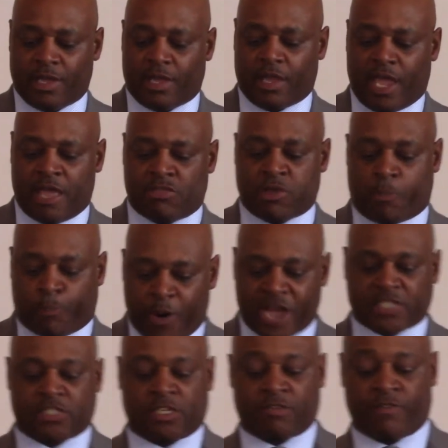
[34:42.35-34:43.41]
in the
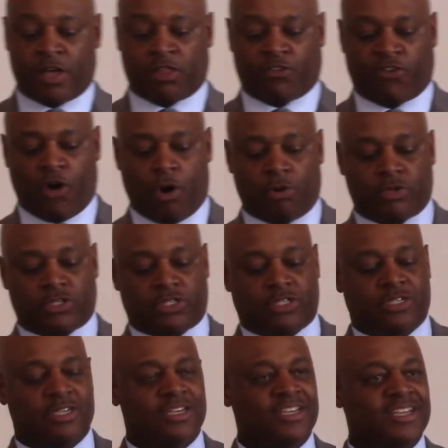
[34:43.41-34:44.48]
presence of other
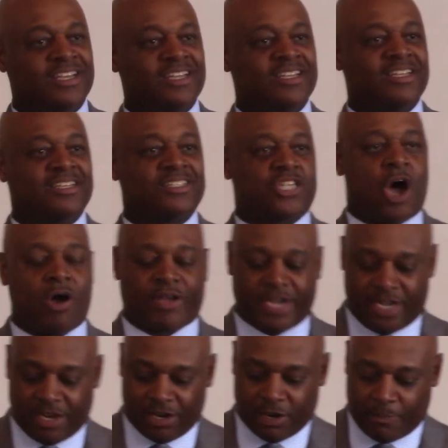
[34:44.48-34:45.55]
folks,
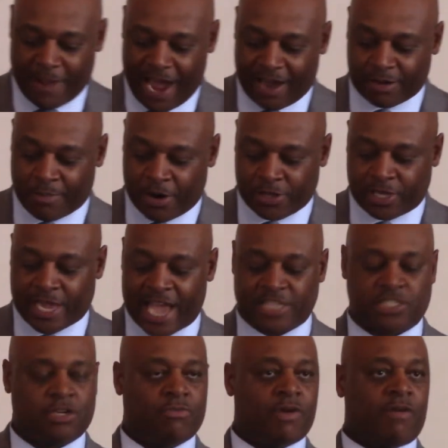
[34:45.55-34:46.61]
talking good about them. Are you
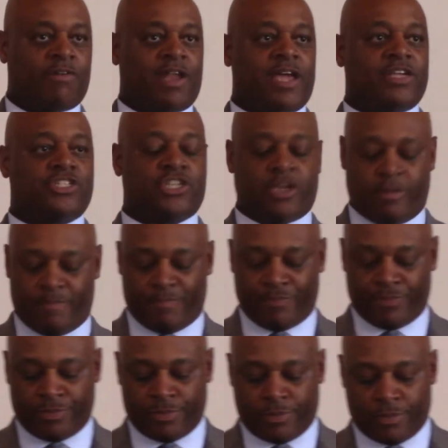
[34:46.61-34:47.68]
catching a revelation?
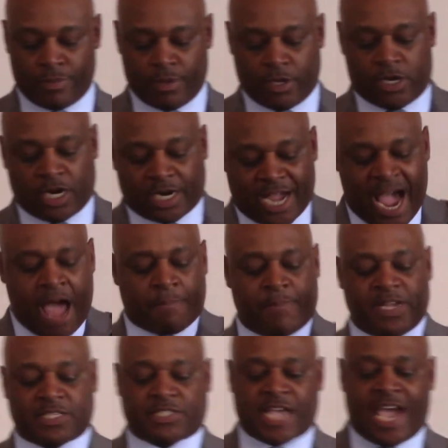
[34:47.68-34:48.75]
Could God
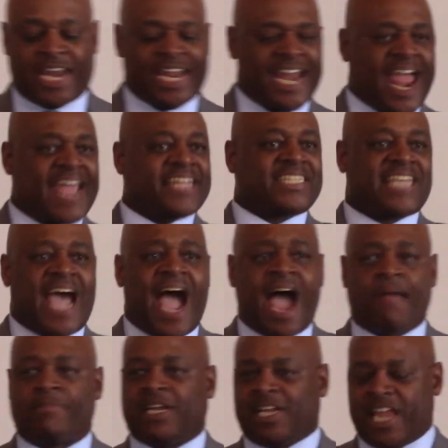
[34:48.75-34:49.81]
be saying it ain't
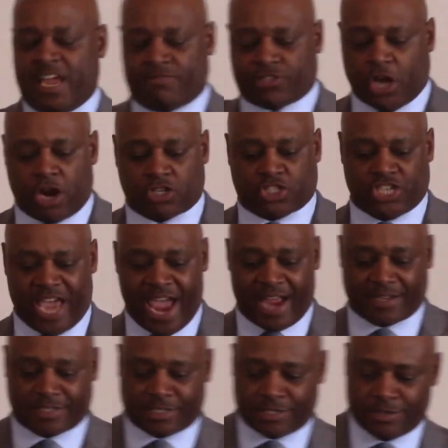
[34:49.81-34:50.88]
time to leave church
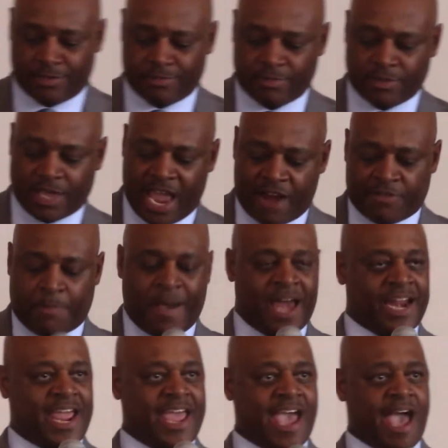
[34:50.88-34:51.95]
yet?
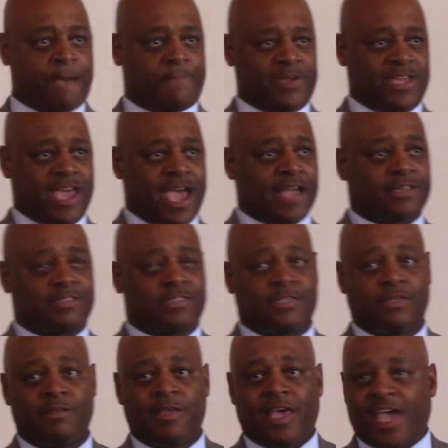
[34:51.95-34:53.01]
everybody ain't happy yet.
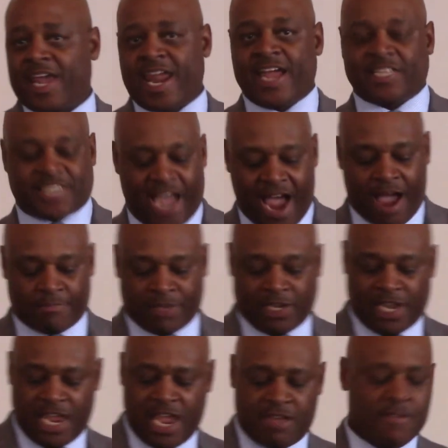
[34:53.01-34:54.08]
It ain't time to
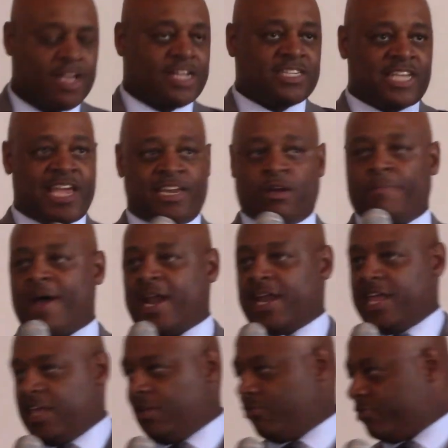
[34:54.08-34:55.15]
leave because ain't
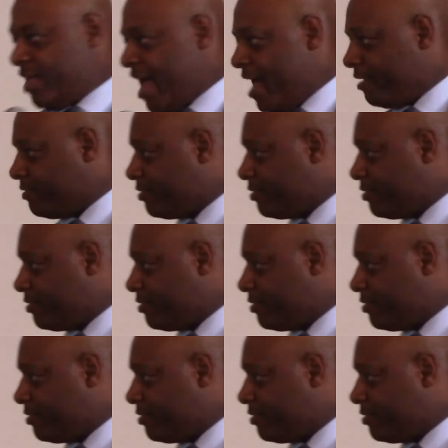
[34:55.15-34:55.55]
nobody healed yet.